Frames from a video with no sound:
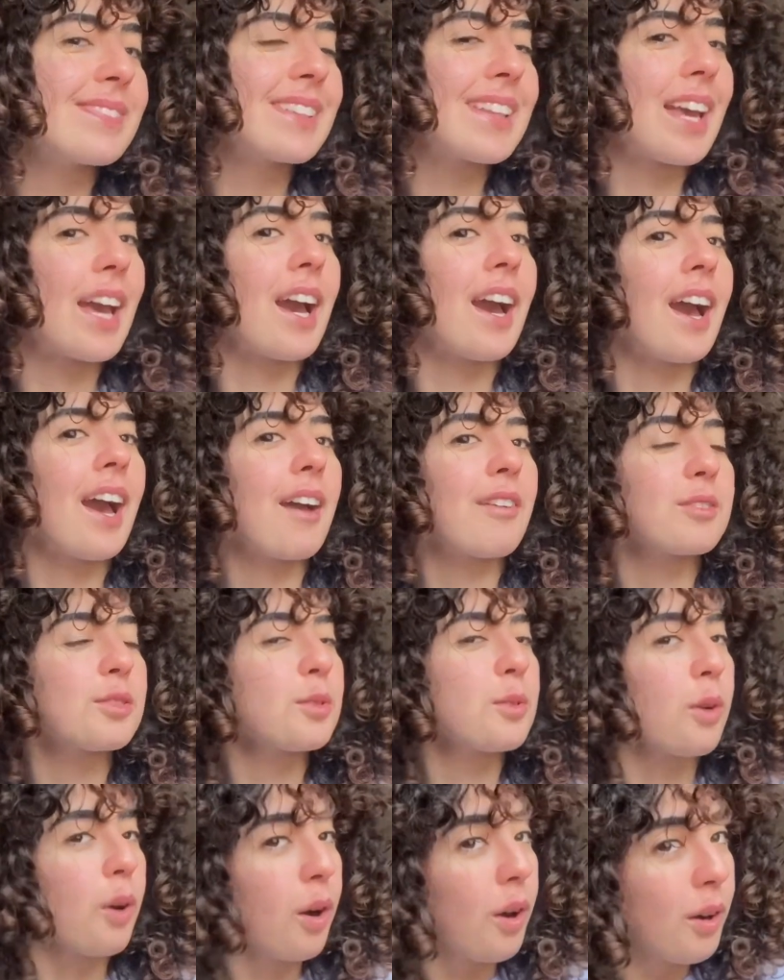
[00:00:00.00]
Yeah,
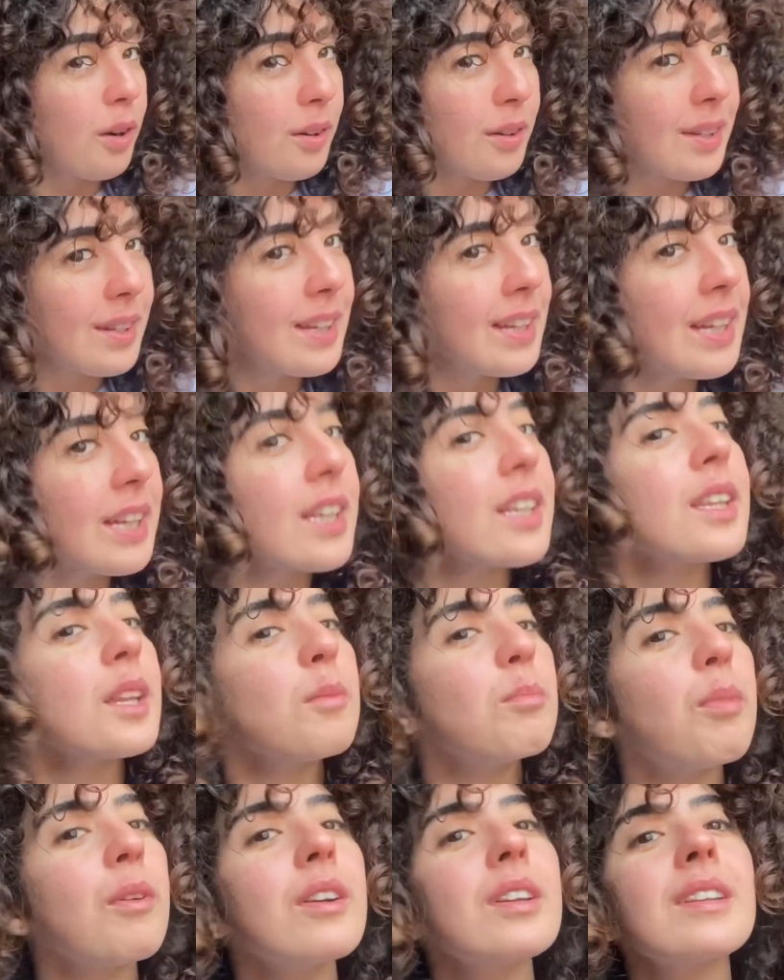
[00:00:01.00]
after all, the
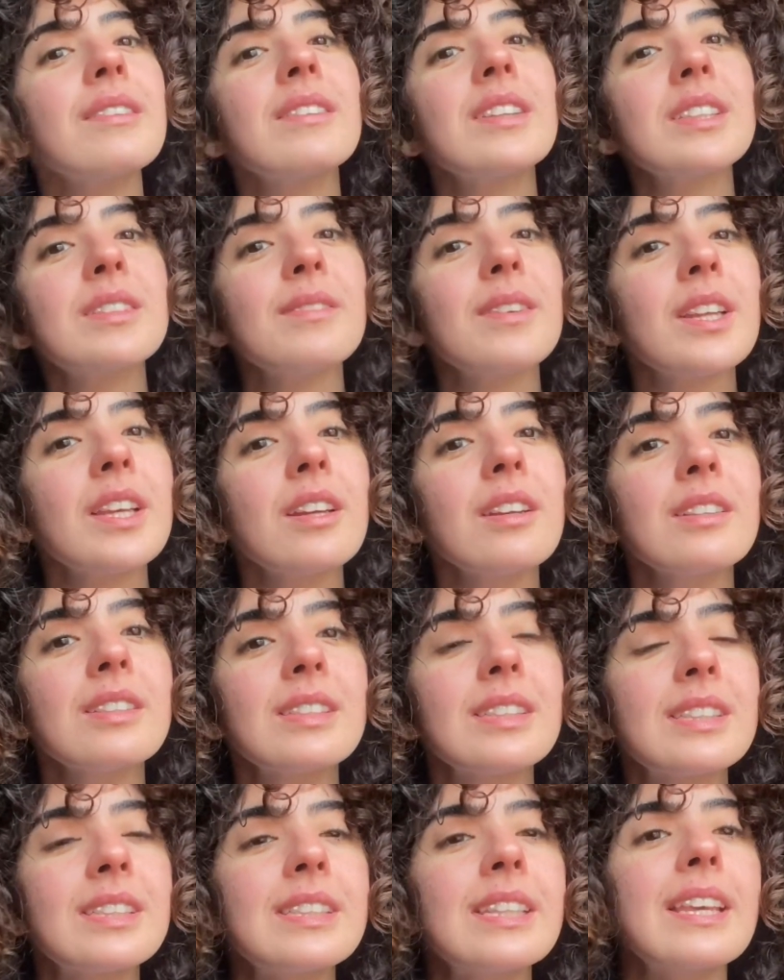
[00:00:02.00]
point of this video is
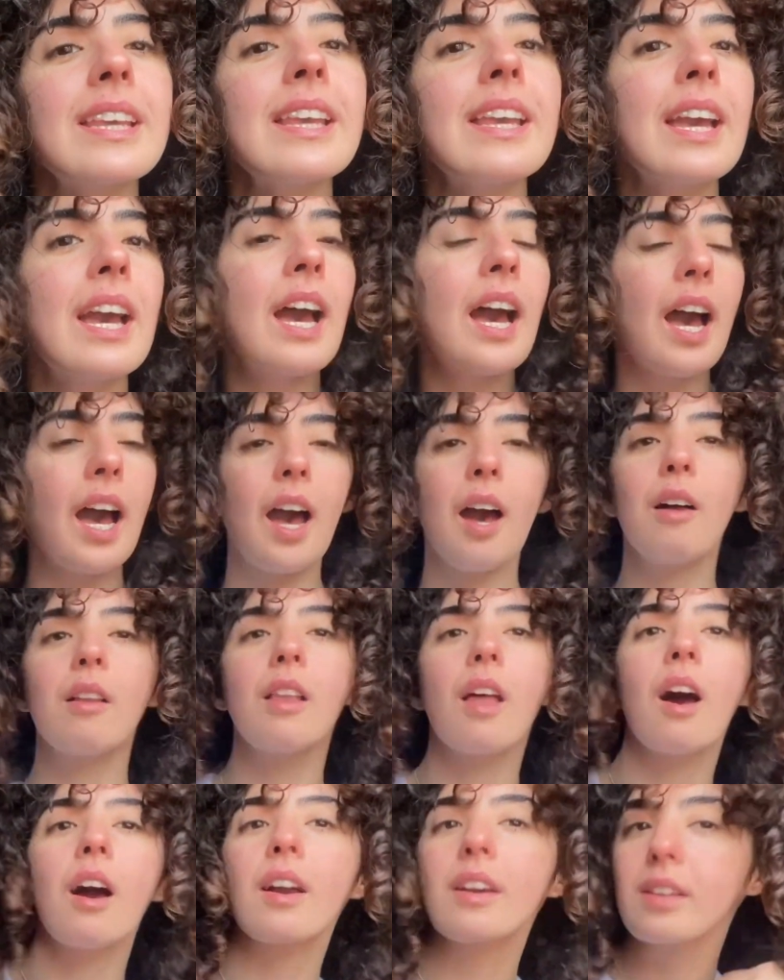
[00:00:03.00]
to see how
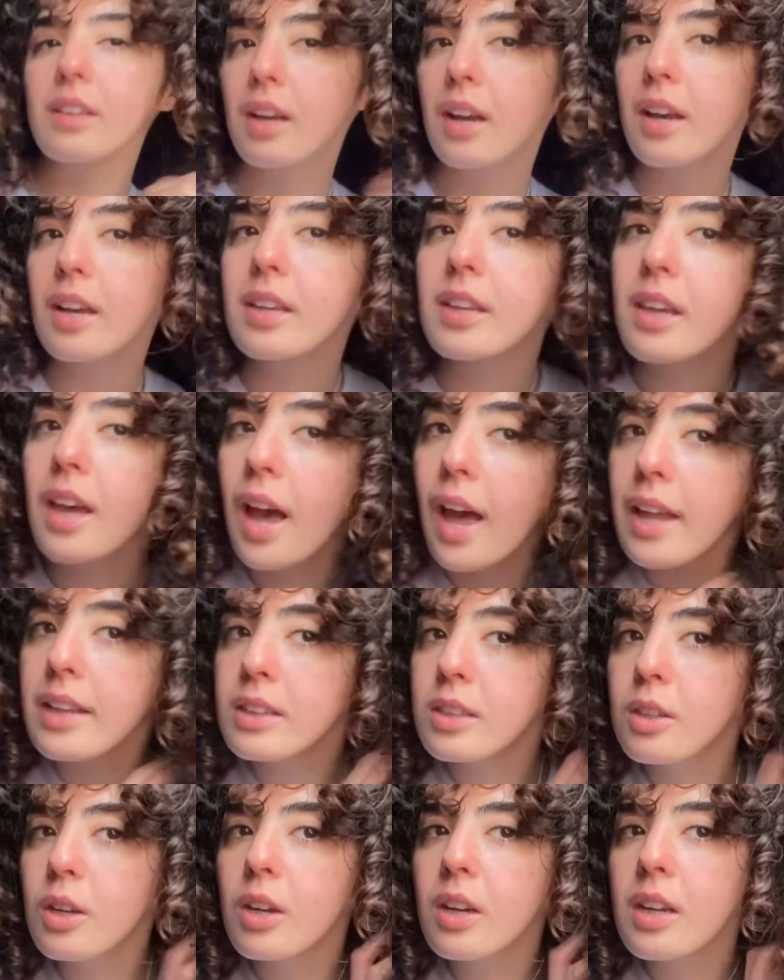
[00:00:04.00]
long can
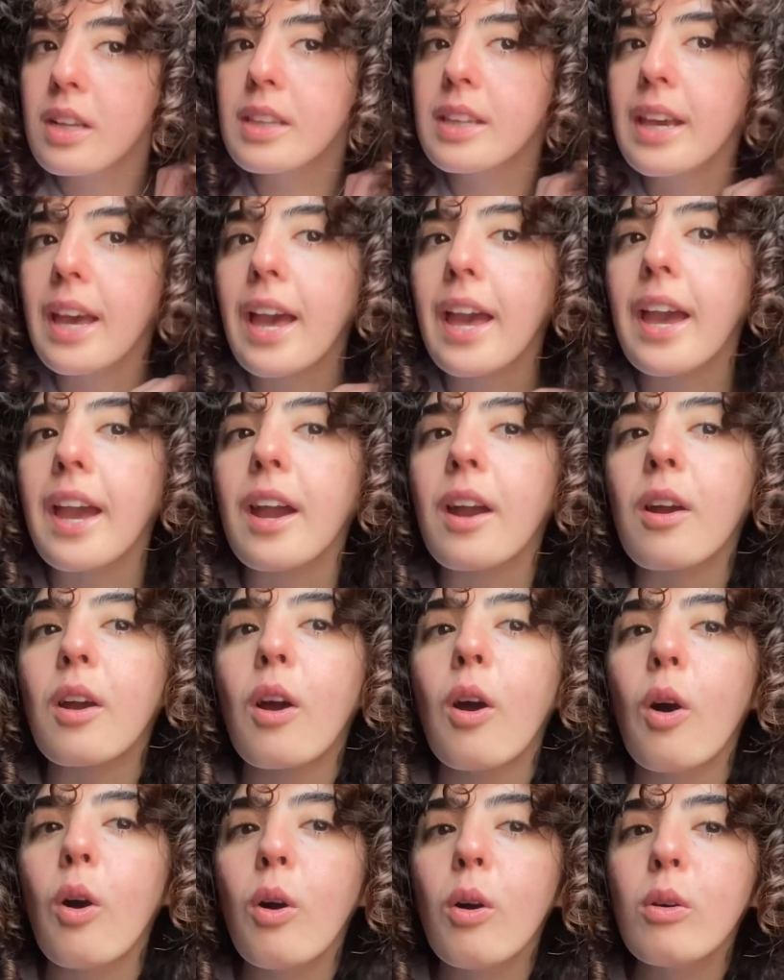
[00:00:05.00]
curly hair
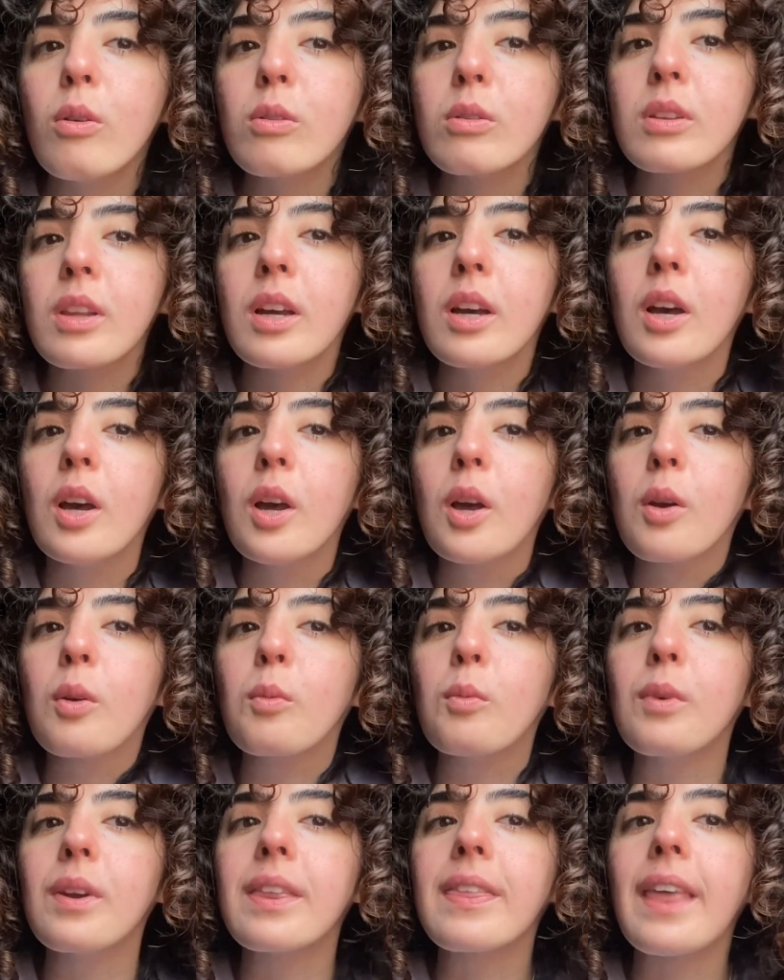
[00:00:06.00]
hold
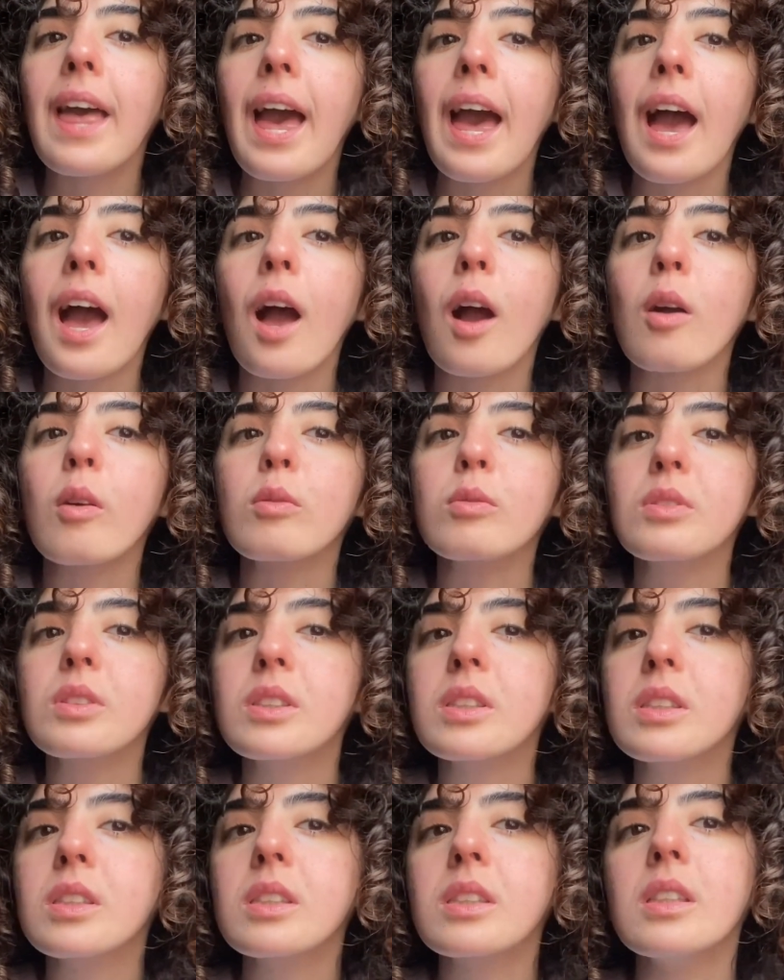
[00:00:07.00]
without
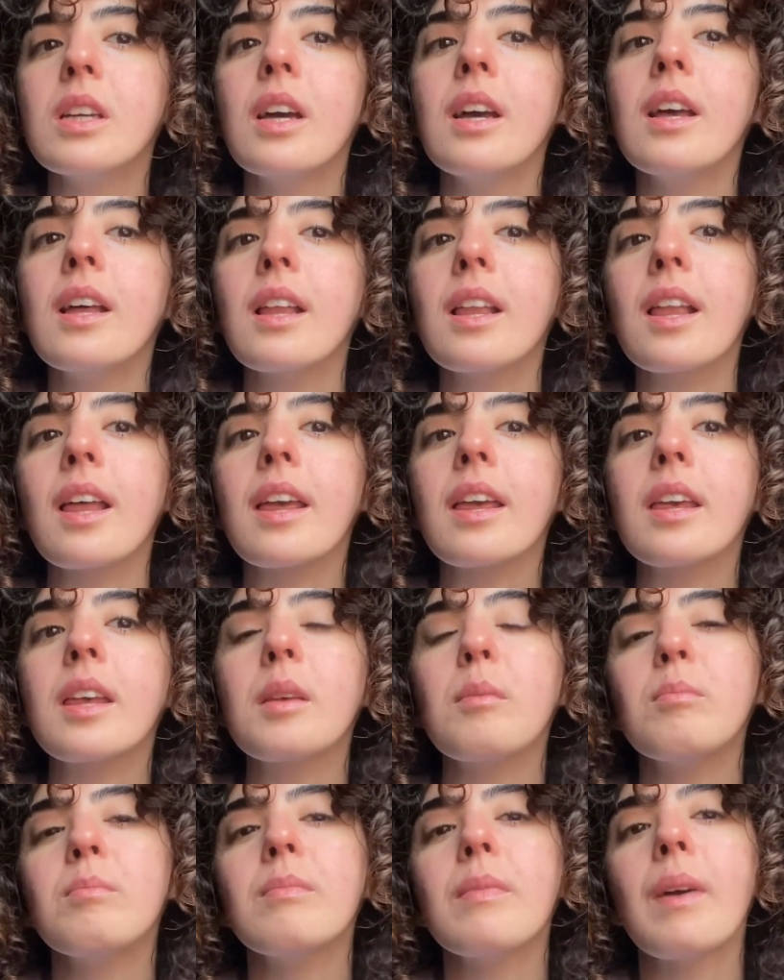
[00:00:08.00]

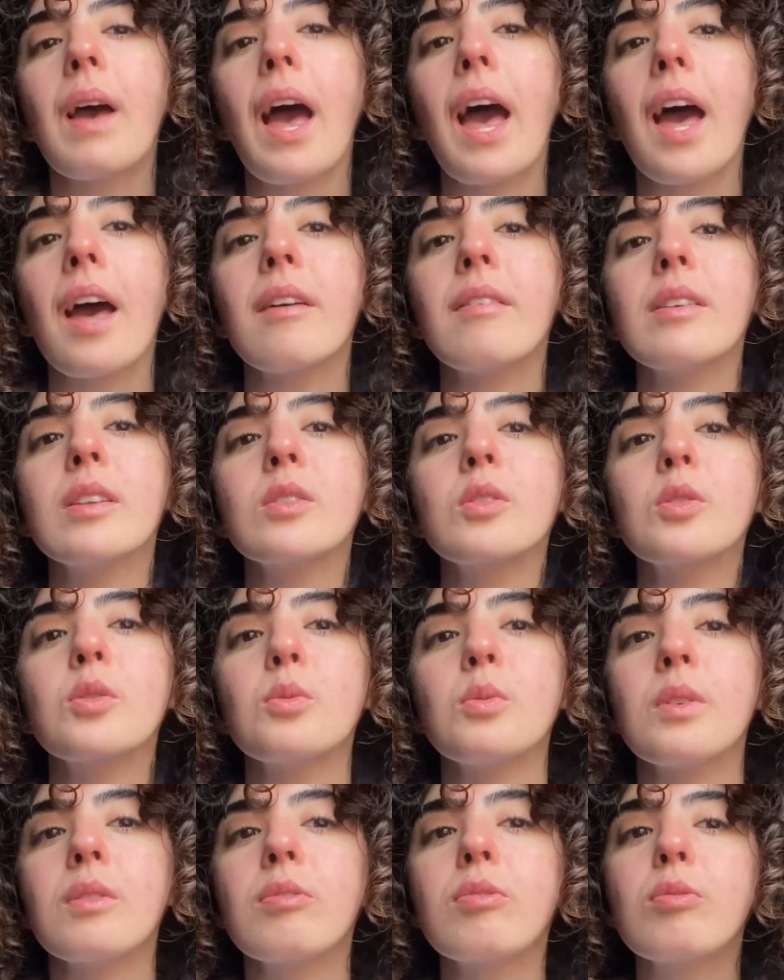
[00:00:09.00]
like having to
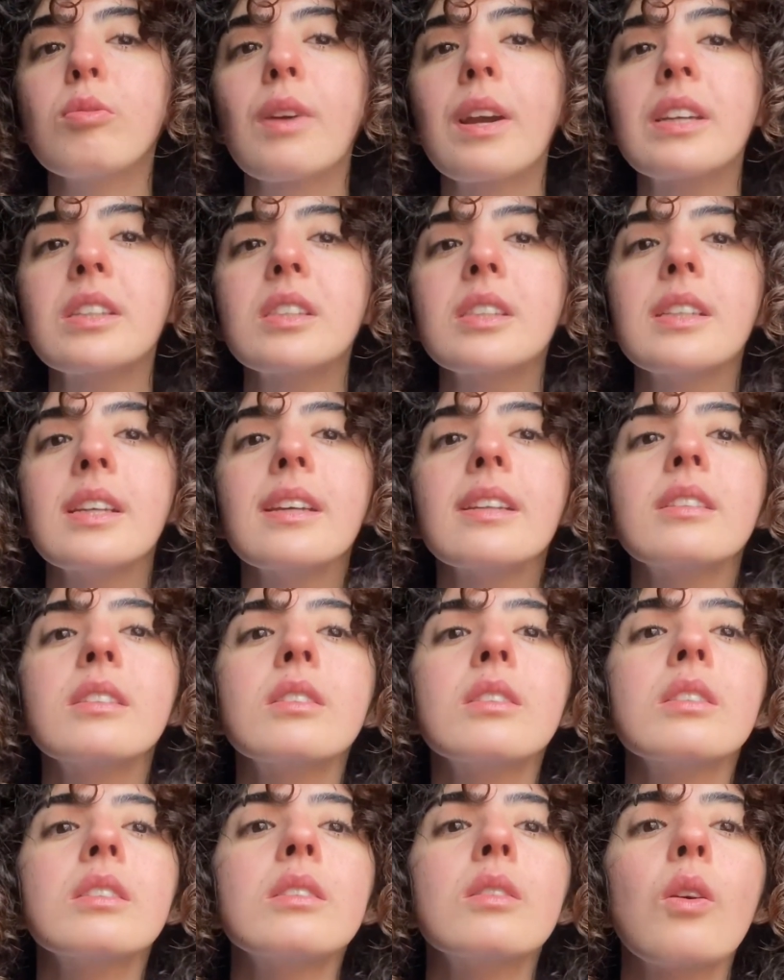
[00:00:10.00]
refresh
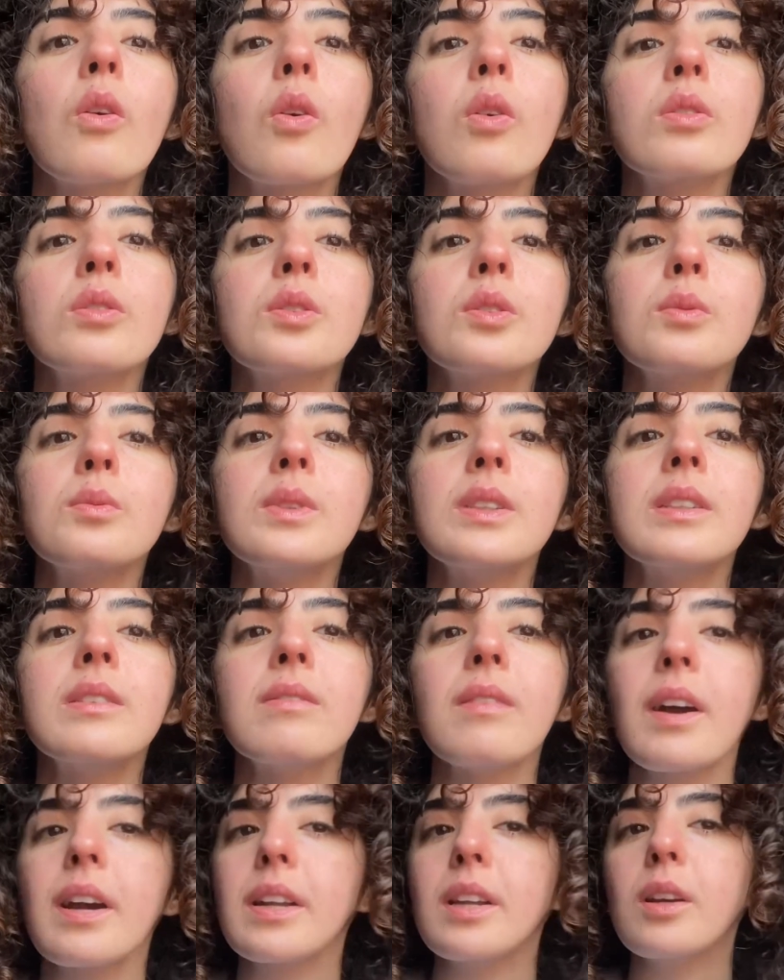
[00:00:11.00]
it or to
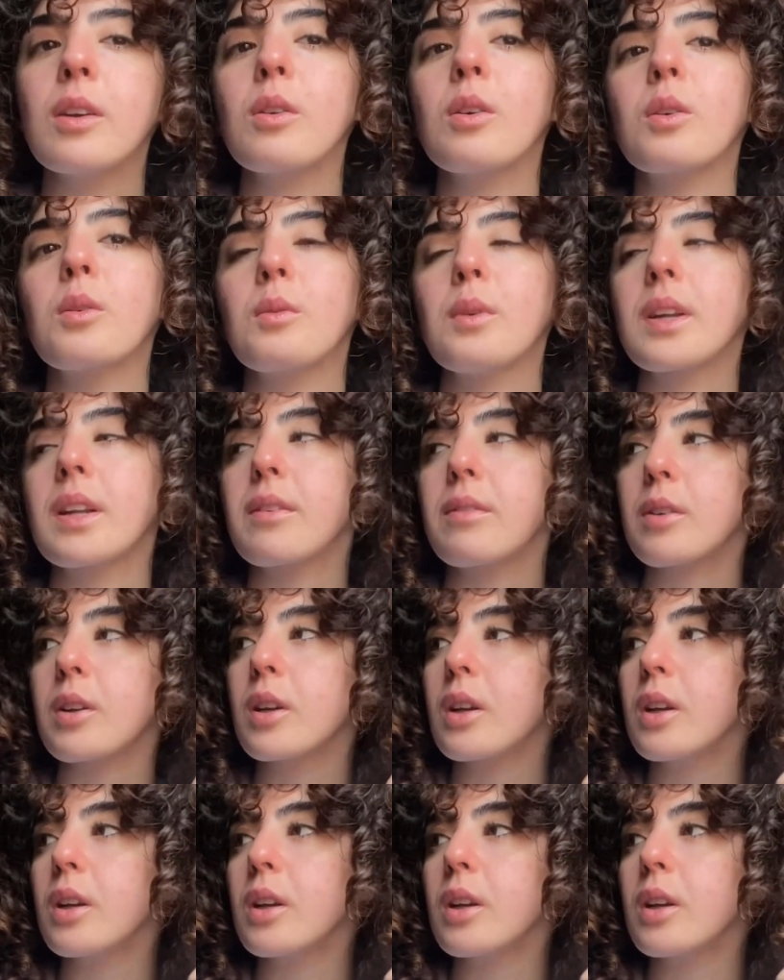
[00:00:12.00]
redefine it or whatever.